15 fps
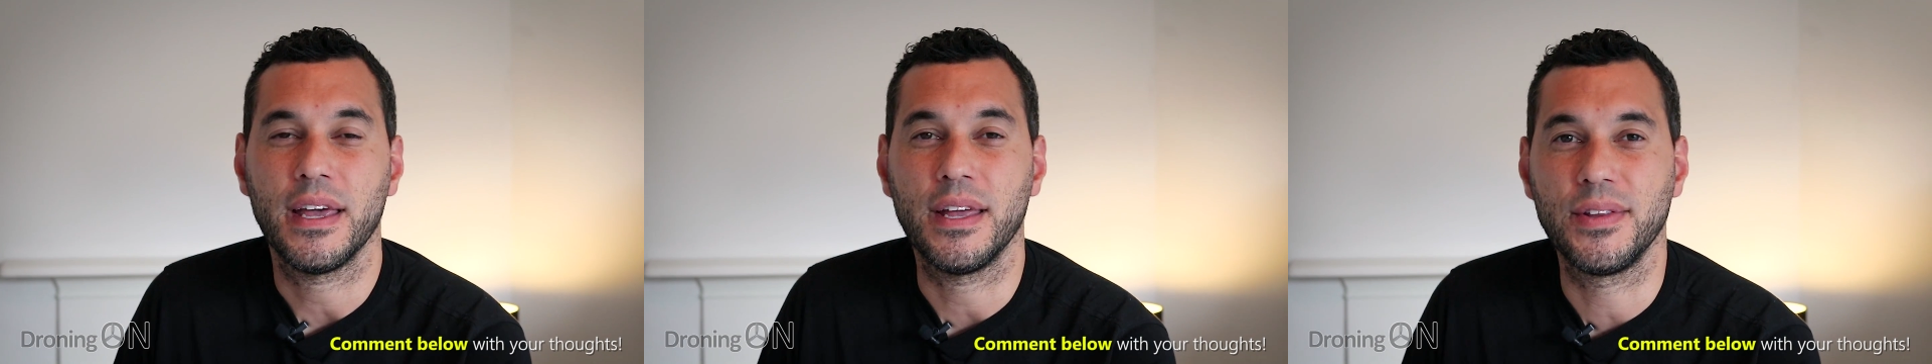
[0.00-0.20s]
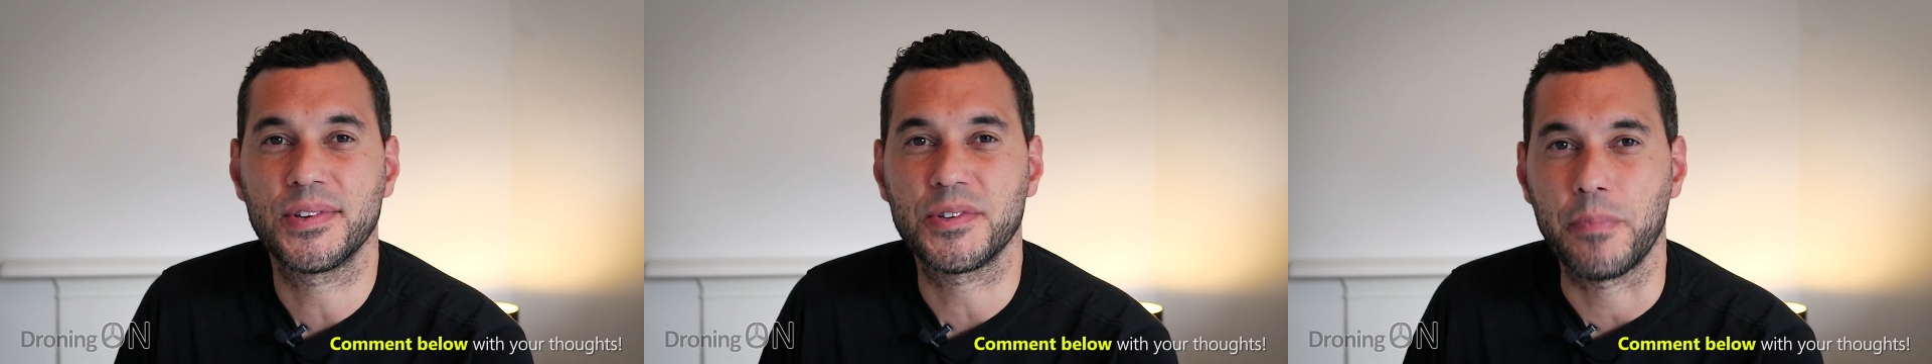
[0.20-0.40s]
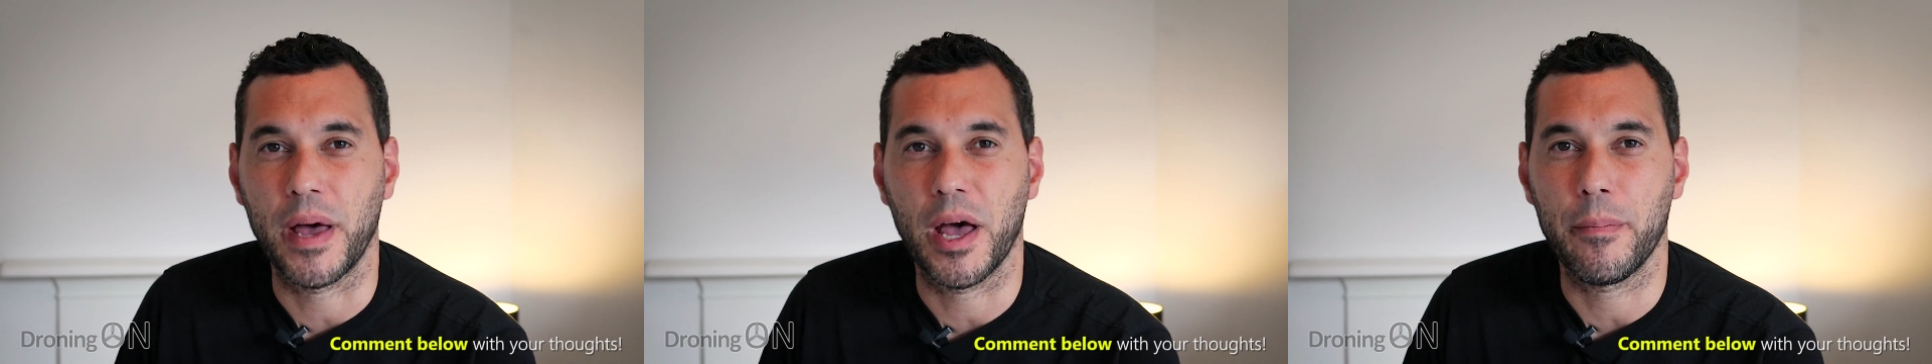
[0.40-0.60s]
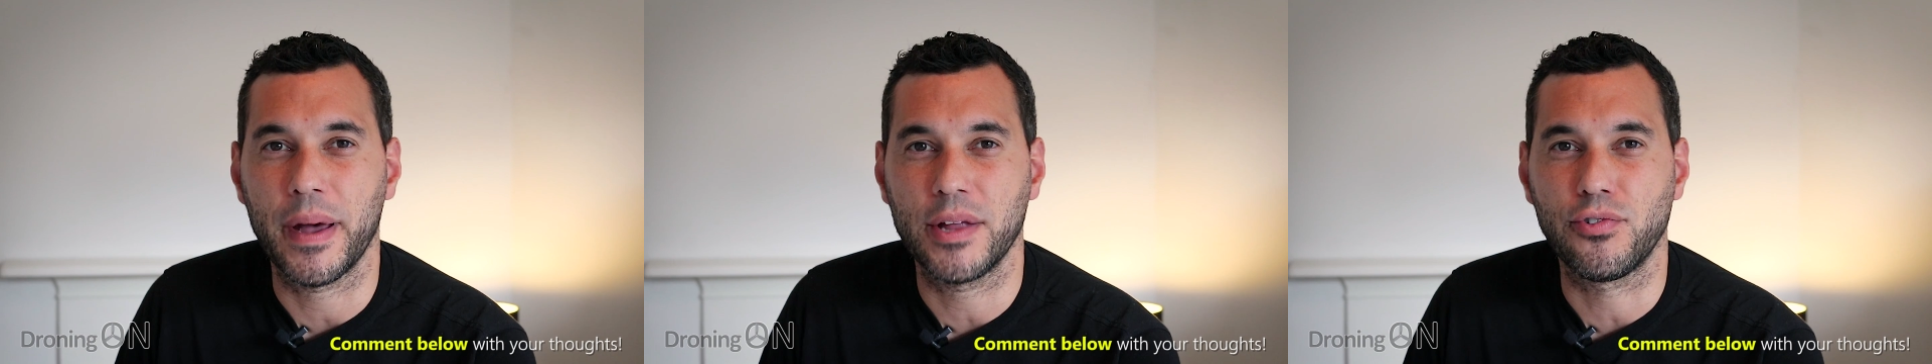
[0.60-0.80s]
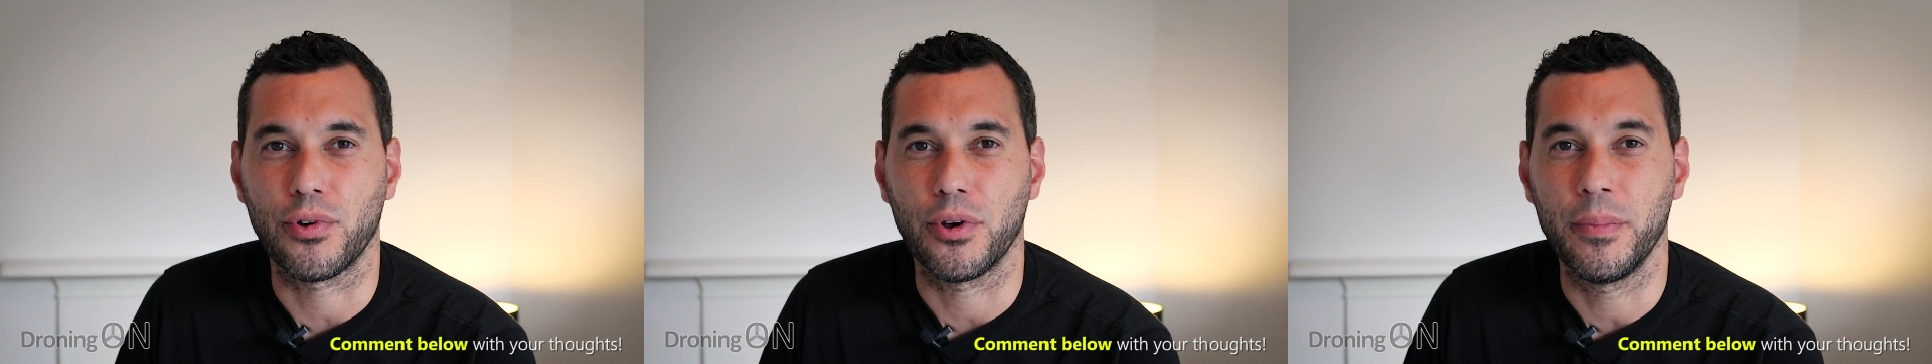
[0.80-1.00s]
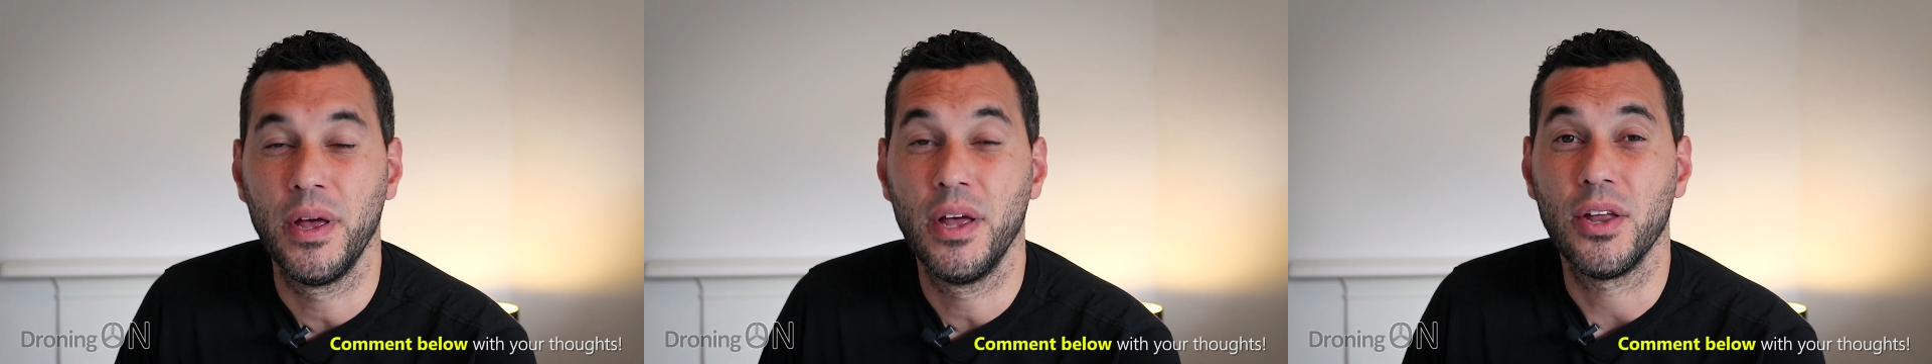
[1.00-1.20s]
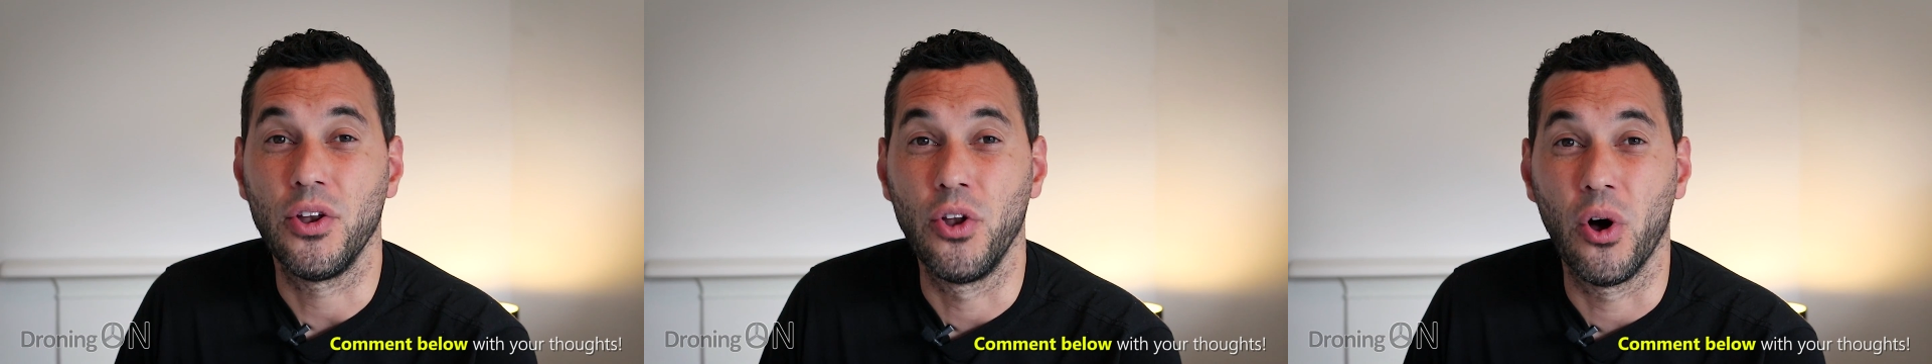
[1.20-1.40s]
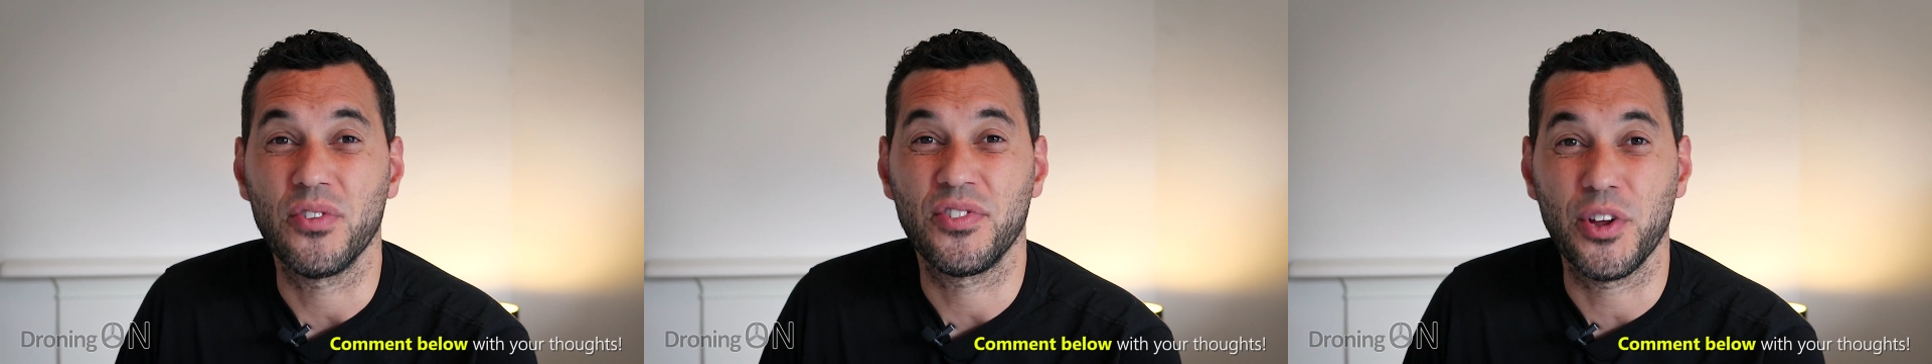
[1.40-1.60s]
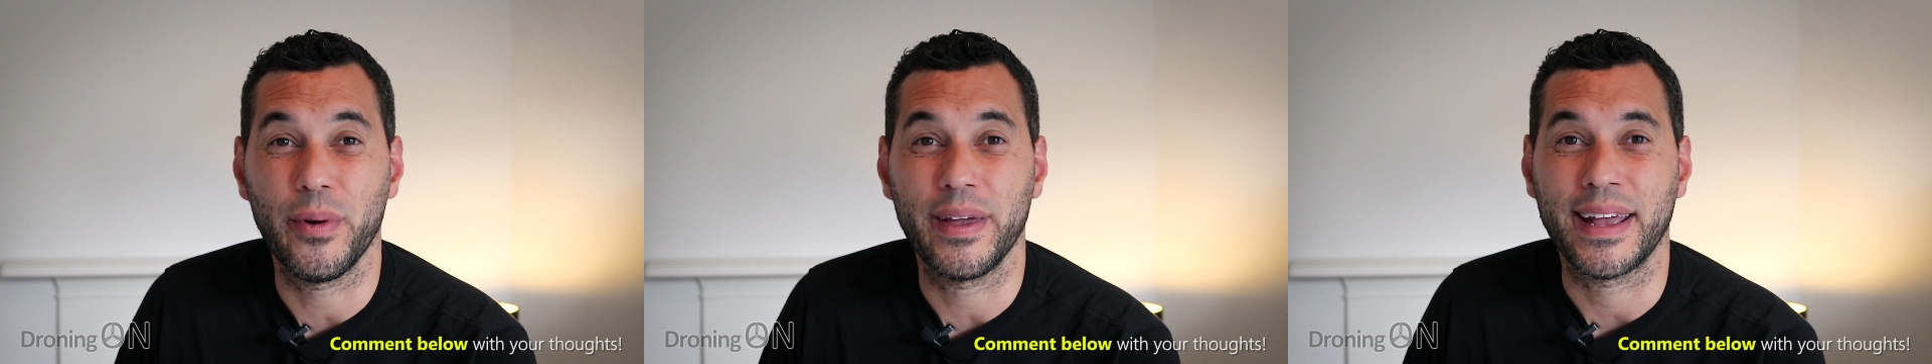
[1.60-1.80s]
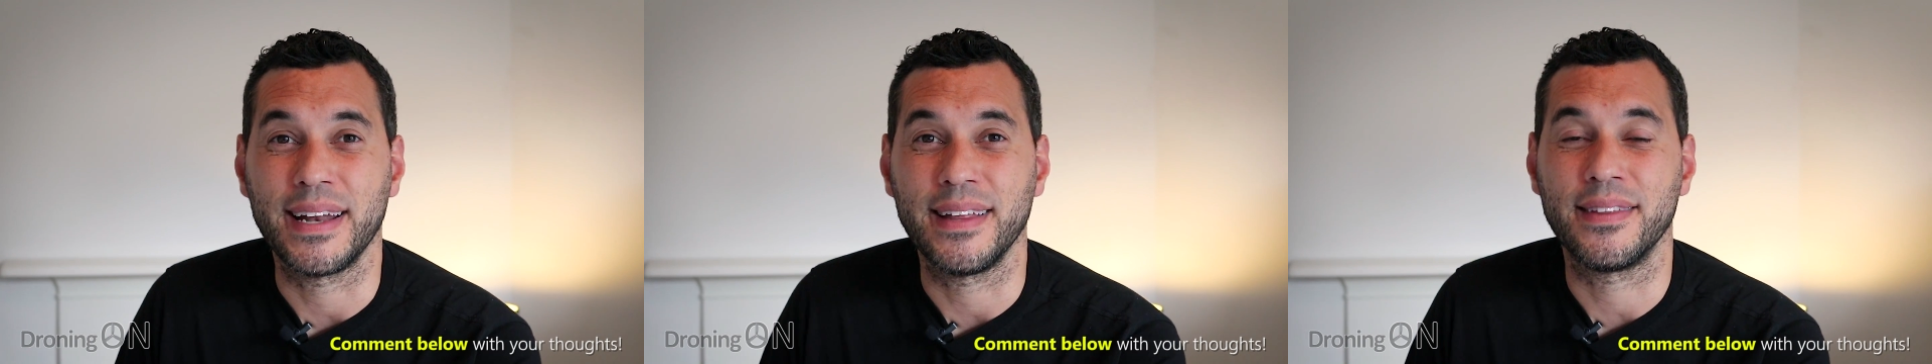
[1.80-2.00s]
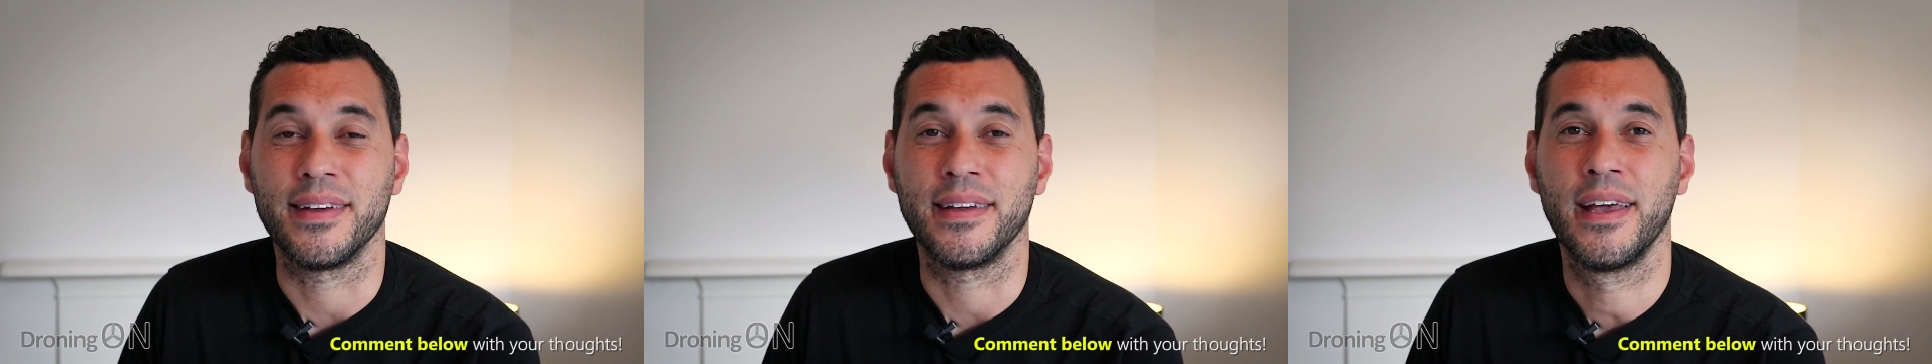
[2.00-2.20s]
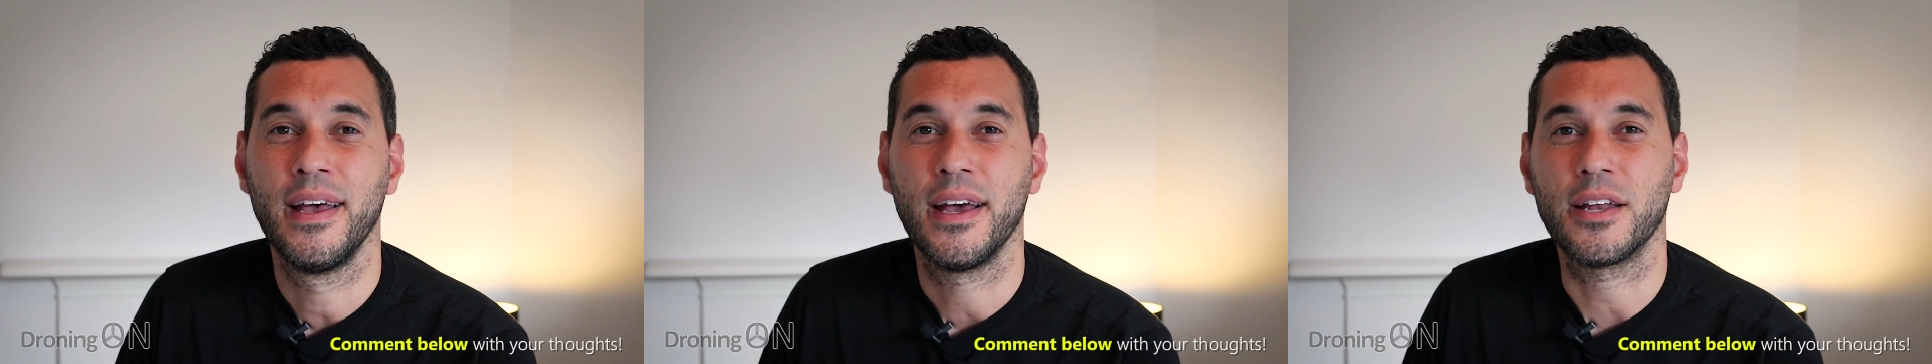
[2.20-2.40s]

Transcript: in your spare bedroom, not doing anything.